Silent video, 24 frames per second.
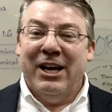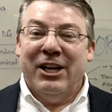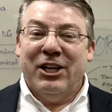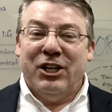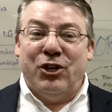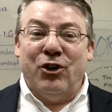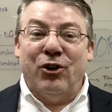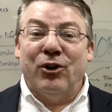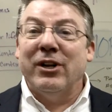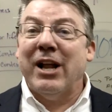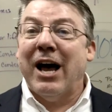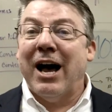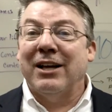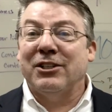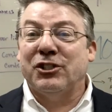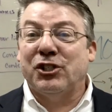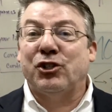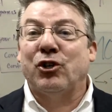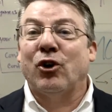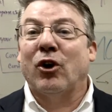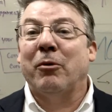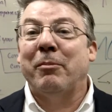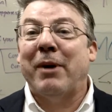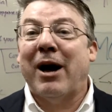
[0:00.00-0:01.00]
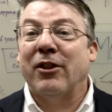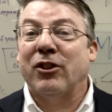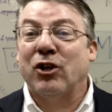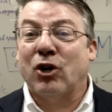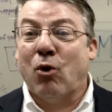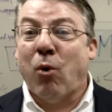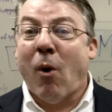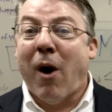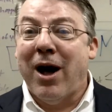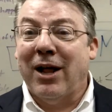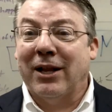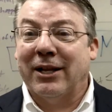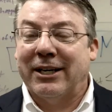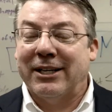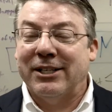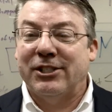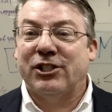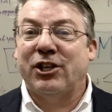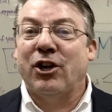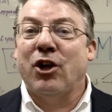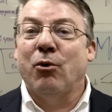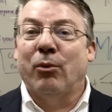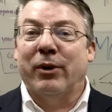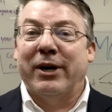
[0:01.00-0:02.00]
you're not sure about the quality.
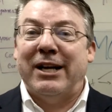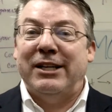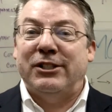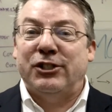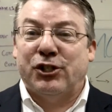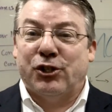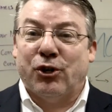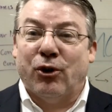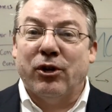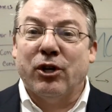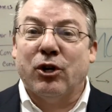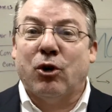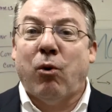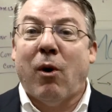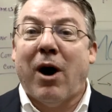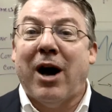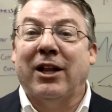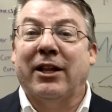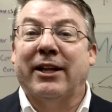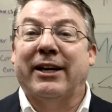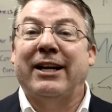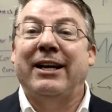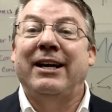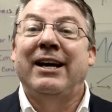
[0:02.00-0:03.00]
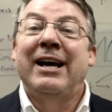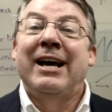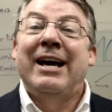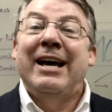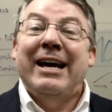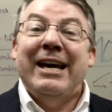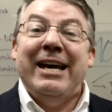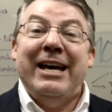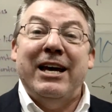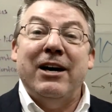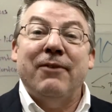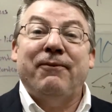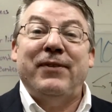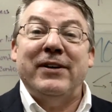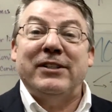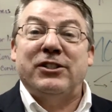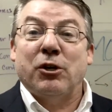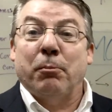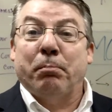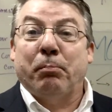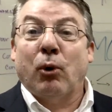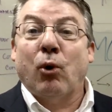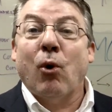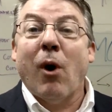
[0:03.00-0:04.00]
So you want to ensure the quality. If it's
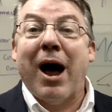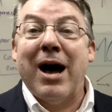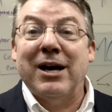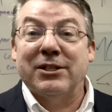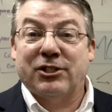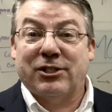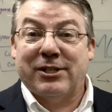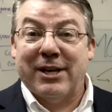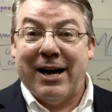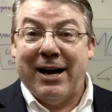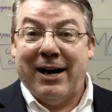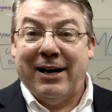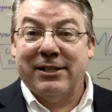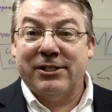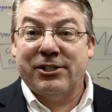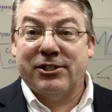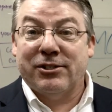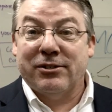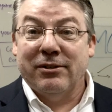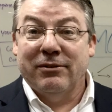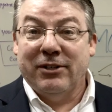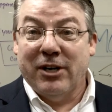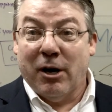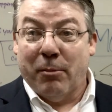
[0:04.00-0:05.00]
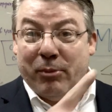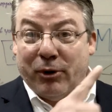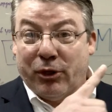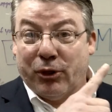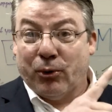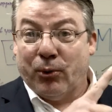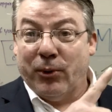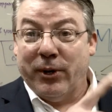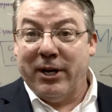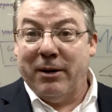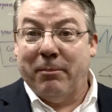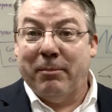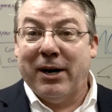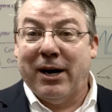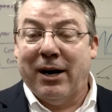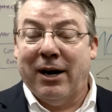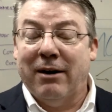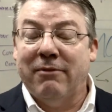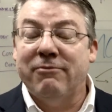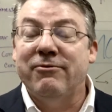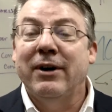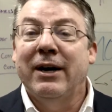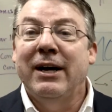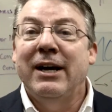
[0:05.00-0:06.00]
a process, number 3
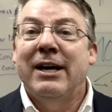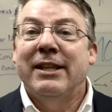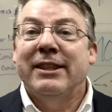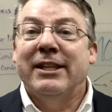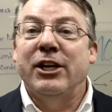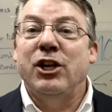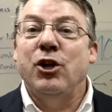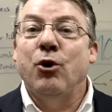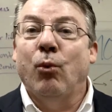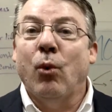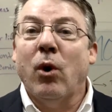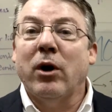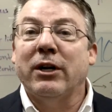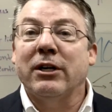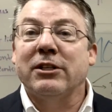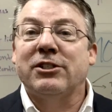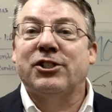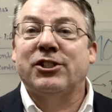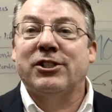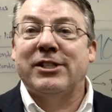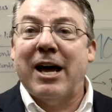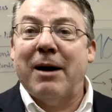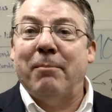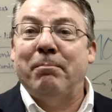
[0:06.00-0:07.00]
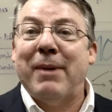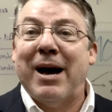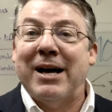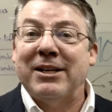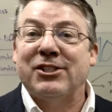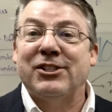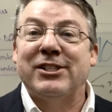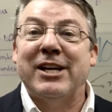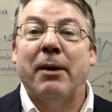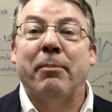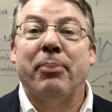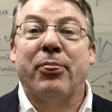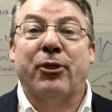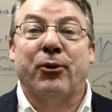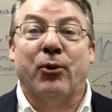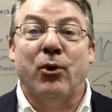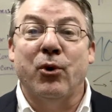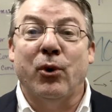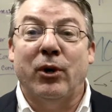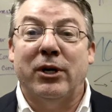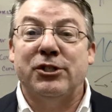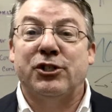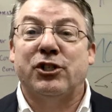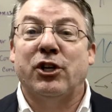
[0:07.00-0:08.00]
above, then you want to step by step
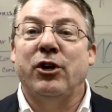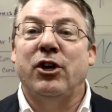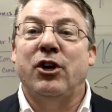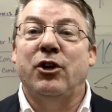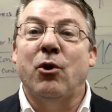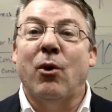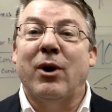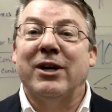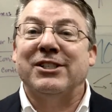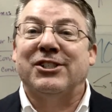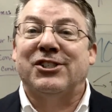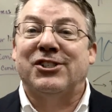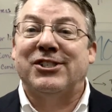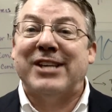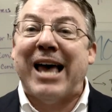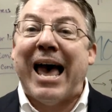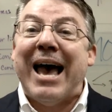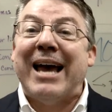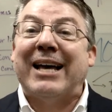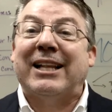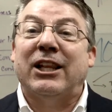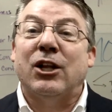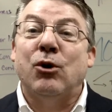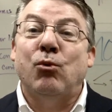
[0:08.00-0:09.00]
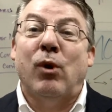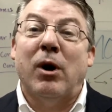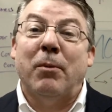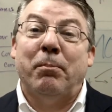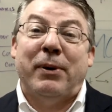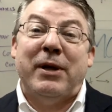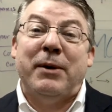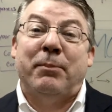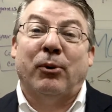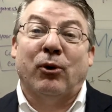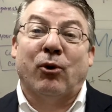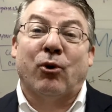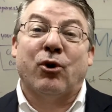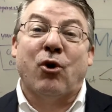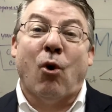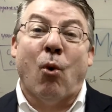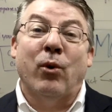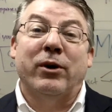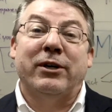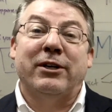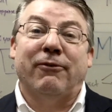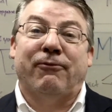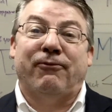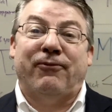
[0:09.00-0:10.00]
through it so you know exactly what people are
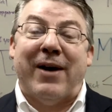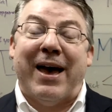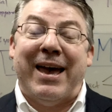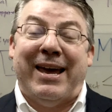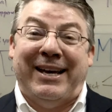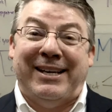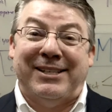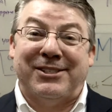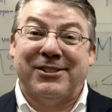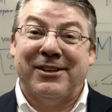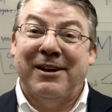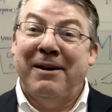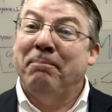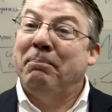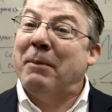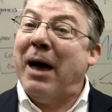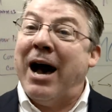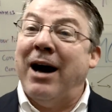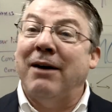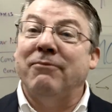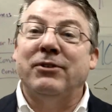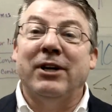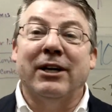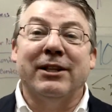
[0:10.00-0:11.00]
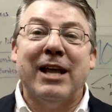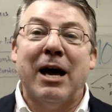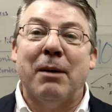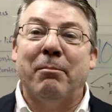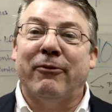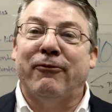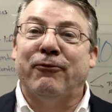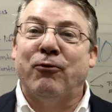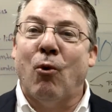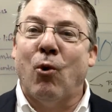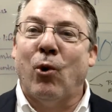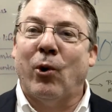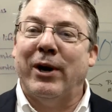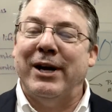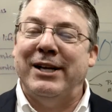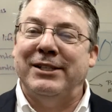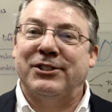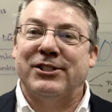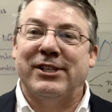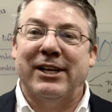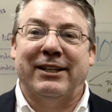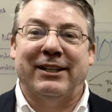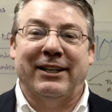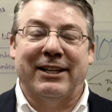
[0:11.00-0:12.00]
going to face. I've done that before
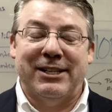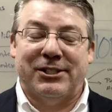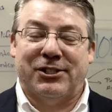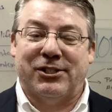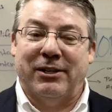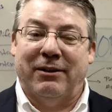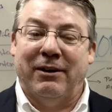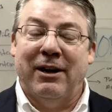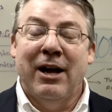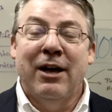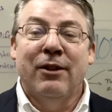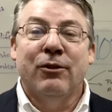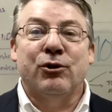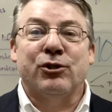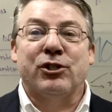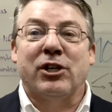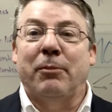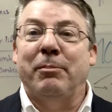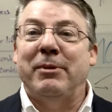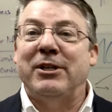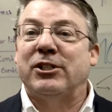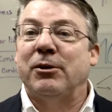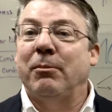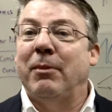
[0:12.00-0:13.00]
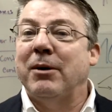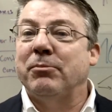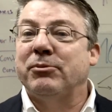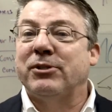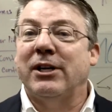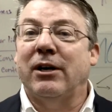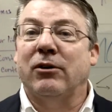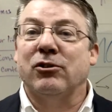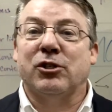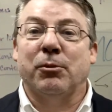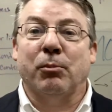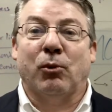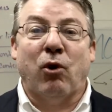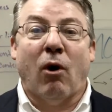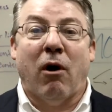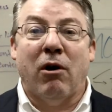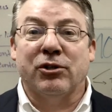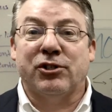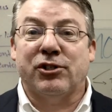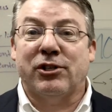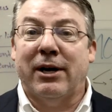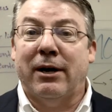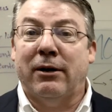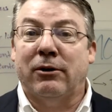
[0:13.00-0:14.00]
and said, listen, there's going to be some upsells, some
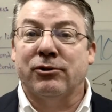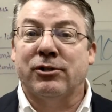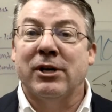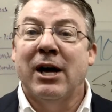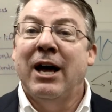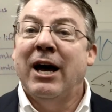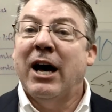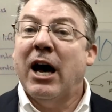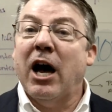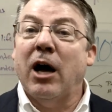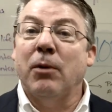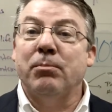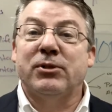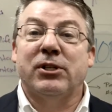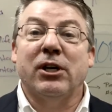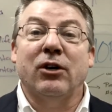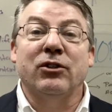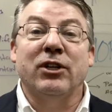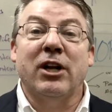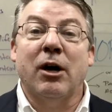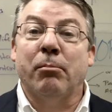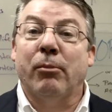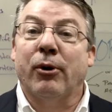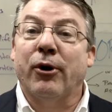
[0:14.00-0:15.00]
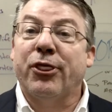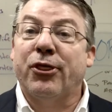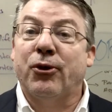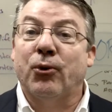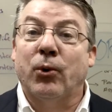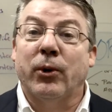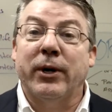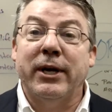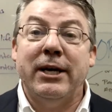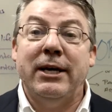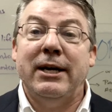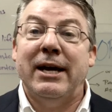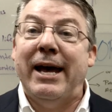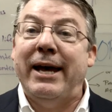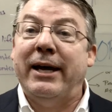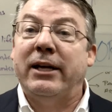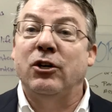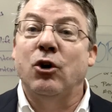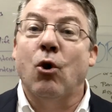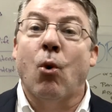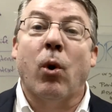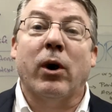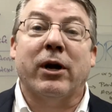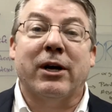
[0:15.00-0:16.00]
cross sells. Upsell number 3,
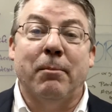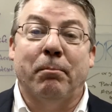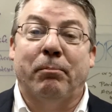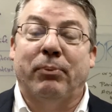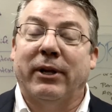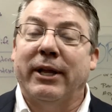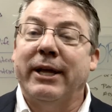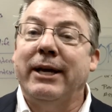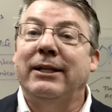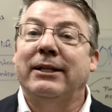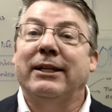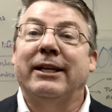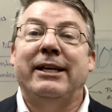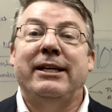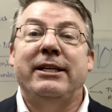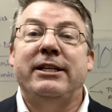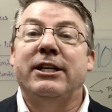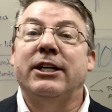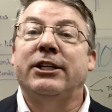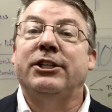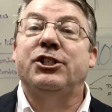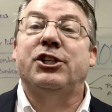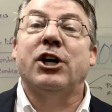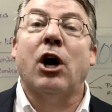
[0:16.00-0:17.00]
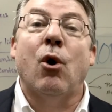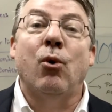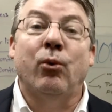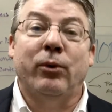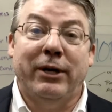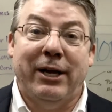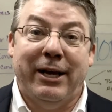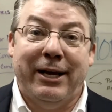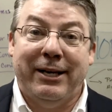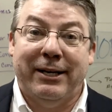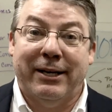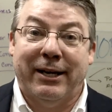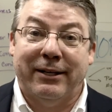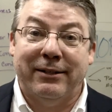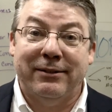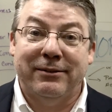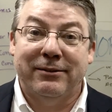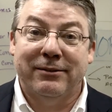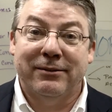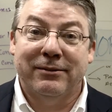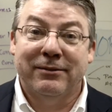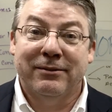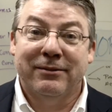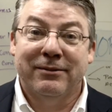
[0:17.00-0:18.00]
ignore completely. You don't need it.
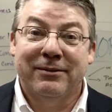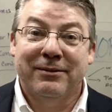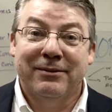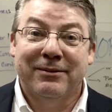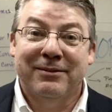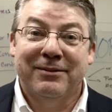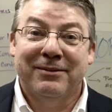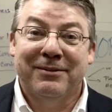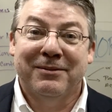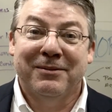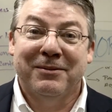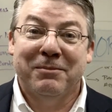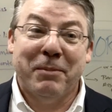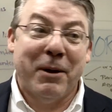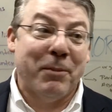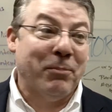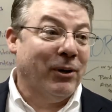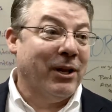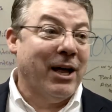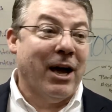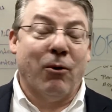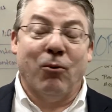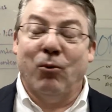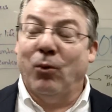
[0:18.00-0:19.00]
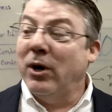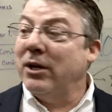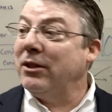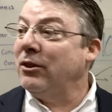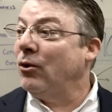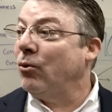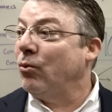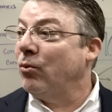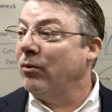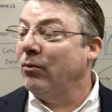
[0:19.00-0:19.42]
People are like, what?